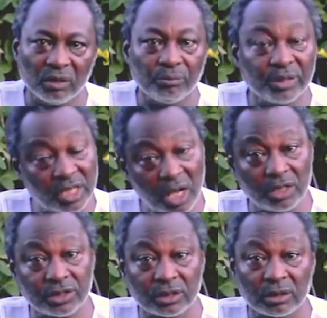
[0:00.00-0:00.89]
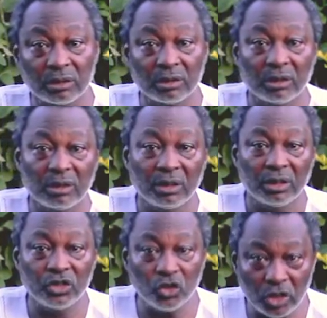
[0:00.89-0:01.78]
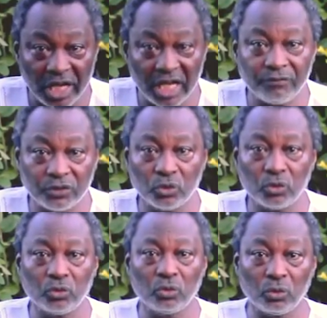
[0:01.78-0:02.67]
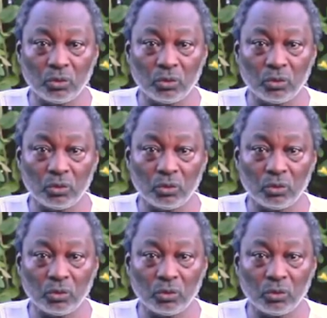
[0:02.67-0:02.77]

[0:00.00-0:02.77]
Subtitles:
Because you have to